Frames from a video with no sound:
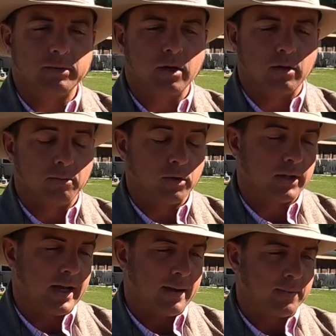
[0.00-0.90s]
So I'm
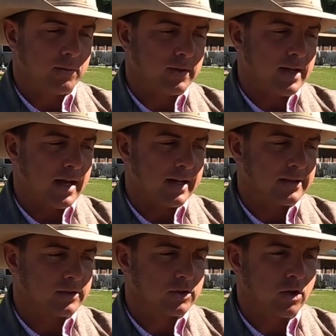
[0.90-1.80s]
really happy with that
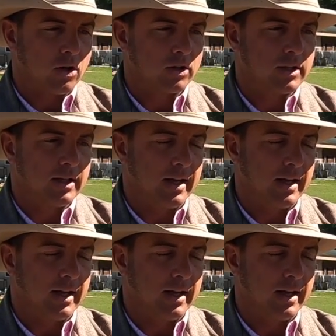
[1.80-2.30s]
as a start,